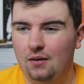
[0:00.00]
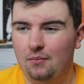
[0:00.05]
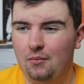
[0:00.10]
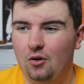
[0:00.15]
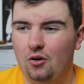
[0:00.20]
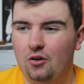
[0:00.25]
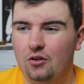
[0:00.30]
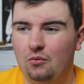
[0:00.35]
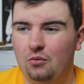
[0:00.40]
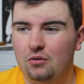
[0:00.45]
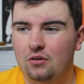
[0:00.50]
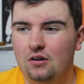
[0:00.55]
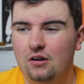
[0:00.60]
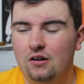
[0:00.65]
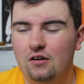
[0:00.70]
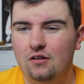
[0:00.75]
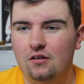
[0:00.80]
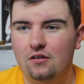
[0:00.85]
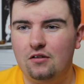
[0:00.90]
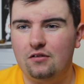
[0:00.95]
But the Wonder
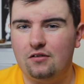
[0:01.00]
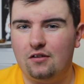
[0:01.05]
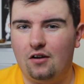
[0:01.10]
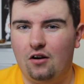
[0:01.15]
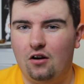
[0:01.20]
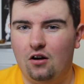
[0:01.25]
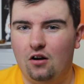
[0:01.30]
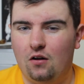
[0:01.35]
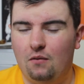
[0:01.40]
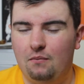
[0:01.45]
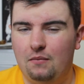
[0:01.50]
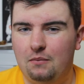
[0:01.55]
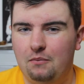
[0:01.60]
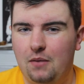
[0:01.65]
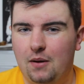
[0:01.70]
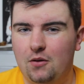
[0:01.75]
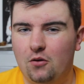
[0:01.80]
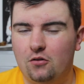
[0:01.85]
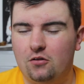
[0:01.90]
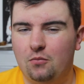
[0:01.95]
Years are
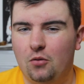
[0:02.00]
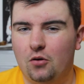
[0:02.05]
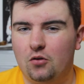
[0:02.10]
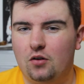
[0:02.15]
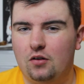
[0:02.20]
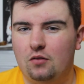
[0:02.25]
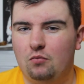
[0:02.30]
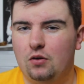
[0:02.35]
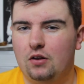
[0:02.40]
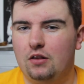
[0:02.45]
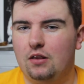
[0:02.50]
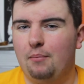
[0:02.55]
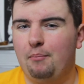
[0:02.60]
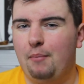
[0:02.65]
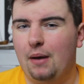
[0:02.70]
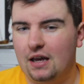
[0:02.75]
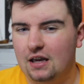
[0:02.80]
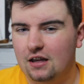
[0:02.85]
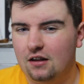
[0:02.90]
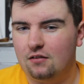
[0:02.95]
maybe not so much one of the
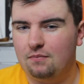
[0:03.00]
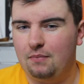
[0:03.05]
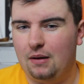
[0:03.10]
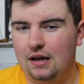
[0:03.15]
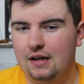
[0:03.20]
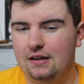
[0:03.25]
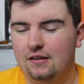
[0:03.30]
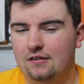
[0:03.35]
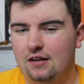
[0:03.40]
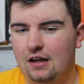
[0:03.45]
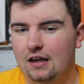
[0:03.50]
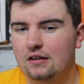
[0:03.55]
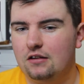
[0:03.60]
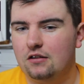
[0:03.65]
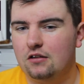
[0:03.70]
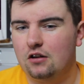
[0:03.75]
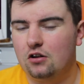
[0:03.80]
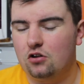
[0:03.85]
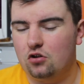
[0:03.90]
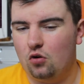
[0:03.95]
biggest bands
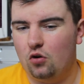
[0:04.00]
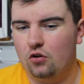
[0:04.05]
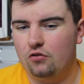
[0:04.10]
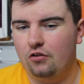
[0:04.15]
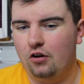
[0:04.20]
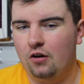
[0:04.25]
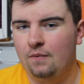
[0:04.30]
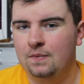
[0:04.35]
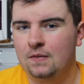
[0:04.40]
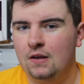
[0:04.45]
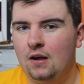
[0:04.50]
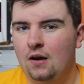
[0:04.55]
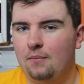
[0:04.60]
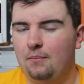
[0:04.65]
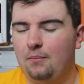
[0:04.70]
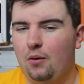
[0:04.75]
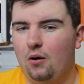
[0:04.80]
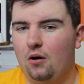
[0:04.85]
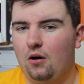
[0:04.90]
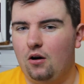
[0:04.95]
in the genre,
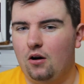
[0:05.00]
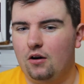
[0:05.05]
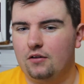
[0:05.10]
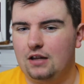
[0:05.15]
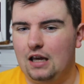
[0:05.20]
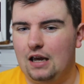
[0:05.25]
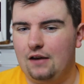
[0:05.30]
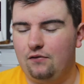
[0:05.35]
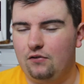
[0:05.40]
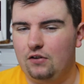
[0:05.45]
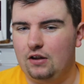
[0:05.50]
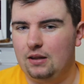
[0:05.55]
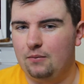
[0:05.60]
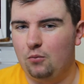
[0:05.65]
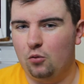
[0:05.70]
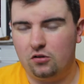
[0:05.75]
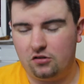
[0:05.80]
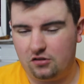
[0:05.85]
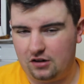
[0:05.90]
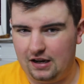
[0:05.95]
but are definitely the
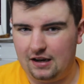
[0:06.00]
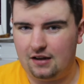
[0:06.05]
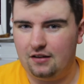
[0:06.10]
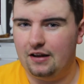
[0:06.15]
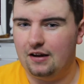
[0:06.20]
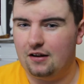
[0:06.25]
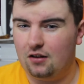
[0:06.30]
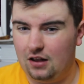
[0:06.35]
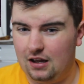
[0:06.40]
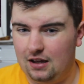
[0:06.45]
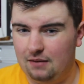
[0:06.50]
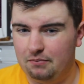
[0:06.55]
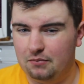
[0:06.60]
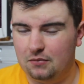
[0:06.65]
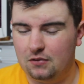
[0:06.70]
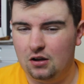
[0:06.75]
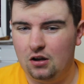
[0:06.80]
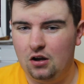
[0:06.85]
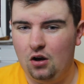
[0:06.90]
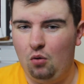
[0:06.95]
most critically
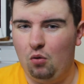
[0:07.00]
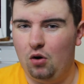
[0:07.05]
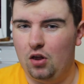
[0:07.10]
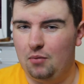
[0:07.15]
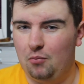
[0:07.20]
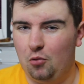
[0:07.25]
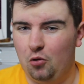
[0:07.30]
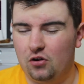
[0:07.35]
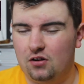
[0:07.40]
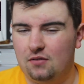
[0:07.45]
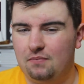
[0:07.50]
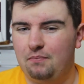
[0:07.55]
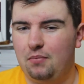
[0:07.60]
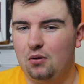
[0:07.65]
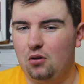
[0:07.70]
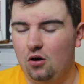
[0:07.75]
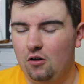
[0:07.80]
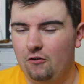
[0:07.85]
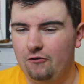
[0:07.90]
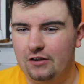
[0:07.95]
acclaimed, one of the most
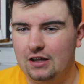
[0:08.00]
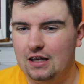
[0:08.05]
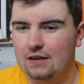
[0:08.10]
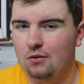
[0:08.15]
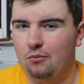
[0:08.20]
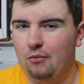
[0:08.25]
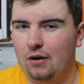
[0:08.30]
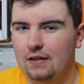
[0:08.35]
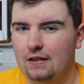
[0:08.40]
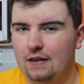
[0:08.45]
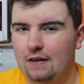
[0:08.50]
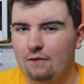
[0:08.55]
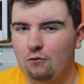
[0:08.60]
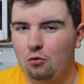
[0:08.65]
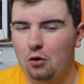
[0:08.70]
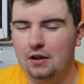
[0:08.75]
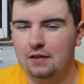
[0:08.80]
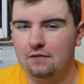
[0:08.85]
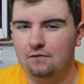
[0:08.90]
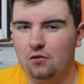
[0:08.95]
beloved, even when they
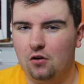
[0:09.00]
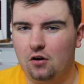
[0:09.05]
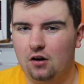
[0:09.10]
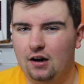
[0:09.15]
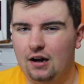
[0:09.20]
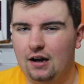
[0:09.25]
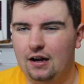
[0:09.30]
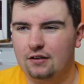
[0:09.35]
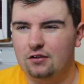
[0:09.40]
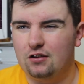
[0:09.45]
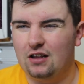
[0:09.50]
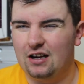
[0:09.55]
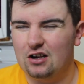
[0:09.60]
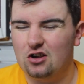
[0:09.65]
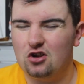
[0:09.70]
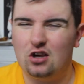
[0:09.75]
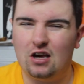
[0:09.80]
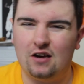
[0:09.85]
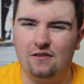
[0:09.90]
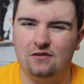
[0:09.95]
went for a
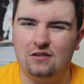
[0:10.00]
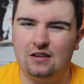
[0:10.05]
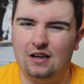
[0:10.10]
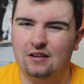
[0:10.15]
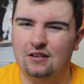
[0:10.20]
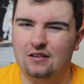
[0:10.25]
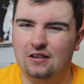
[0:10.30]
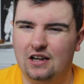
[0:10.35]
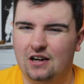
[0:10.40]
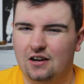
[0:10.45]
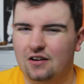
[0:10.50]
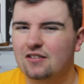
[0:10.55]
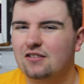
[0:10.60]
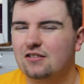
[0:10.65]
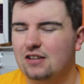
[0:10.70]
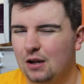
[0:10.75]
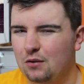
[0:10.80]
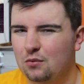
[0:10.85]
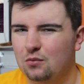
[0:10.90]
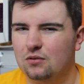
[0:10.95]
shift in their
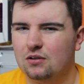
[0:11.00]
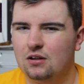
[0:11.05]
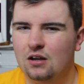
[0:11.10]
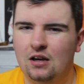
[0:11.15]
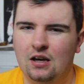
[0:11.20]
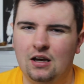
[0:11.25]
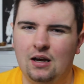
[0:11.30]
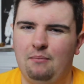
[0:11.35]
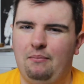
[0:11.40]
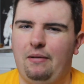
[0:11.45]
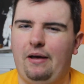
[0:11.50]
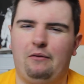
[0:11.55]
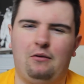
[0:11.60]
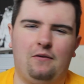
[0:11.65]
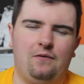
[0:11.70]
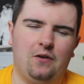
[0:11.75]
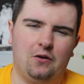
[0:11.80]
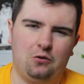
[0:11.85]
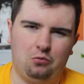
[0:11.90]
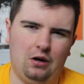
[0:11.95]
sound back
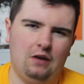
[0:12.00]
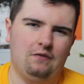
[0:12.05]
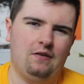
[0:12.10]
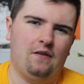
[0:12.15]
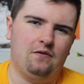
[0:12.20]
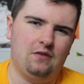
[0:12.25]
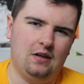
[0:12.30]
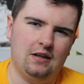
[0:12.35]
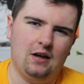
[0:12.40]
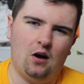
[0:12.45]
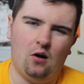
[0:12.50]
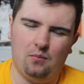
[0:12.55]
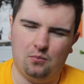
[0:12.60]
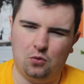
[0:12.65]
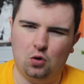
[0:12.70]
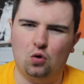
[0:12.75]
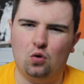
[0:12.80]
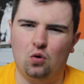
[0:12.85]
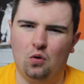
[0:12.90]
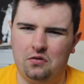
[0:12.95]
with their 2015 album
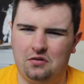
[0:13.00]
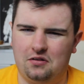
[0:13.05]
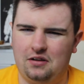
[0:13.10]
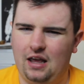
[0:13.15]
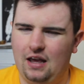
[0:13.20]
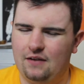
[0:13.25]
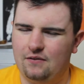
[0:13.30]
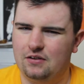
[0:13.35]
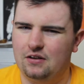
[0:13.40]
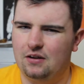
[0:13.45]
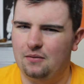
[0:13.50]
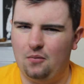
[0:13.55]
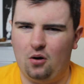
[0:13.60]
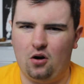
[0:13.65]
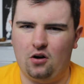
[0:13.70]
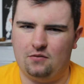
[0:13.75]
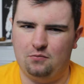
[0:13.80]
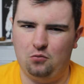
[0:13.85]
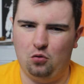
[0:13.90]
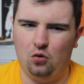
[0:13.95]
No Closer to Heaven, that
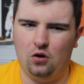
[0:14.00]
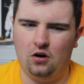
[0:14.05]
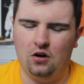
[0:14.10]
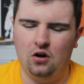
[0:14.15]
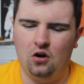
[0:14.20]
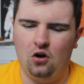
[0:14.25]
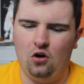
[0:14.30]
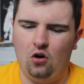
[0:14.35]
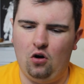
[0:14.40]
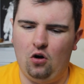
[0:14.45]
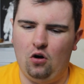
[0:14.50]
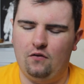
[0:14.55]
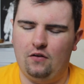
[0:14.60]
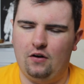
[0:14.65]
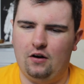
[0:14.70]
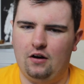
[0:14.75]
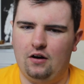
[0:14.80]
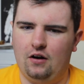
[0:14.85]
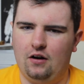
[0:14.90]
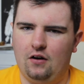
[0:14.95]
marked more of
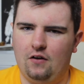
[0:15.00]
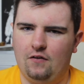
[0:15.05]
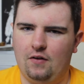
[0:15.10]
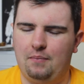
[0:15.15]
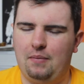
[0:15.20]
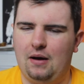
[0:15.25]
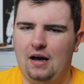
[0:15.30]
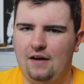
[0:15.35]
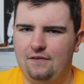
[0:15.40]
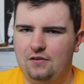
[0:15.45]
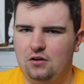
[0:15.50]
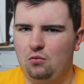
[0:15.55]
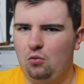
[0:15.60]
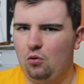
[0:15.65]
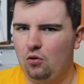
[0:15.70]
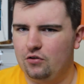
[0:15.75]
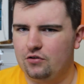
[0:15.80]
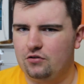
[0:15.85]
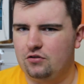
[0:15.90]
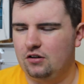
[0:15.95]
a path
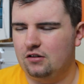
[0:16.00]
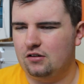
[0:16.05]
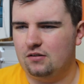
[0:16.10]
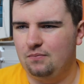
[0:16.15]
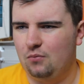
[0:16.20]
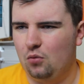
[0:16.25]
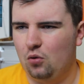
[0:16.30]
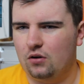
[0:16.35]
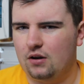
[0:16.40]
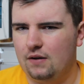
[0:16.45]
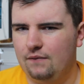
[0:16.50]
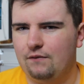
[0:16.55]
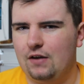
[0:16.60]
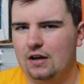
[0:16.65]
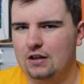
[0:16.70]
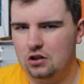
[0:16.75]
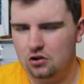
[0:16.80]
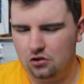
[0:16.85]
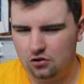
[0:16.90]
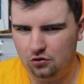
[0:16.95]
towards just more
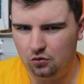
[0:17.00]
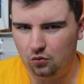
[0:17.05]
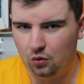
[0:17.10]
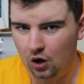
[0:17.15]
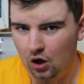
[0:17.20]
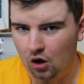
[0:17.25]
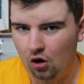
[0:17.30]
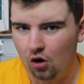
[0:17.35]
conventional